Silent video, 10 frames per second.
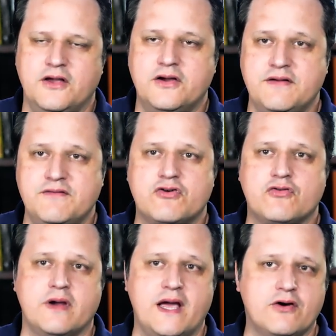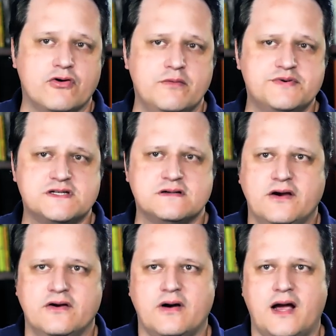You can even create groups.
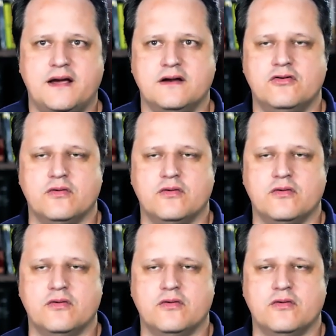Here I can